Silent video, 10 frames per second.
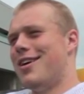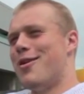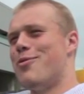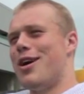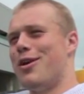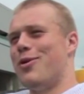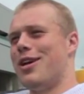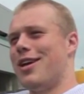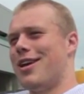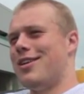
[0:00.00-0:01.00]
I'm ready to
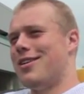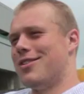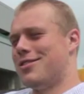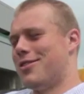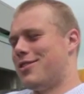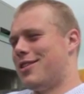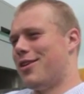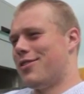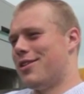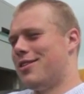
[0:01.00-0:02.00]
win again. You know, so it's, you
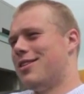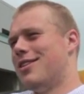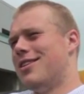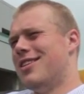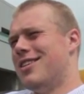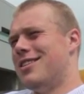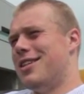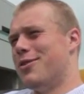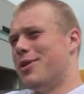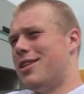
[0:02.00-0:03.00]
know, have to
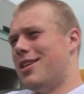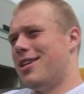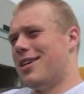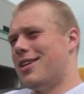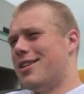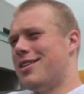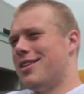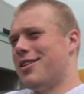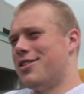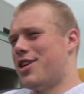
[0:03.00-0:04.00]
deal with the
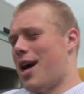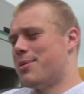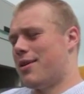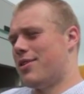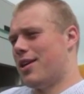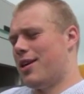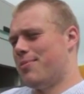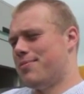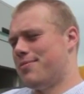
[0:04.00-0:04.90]
jabs after the game.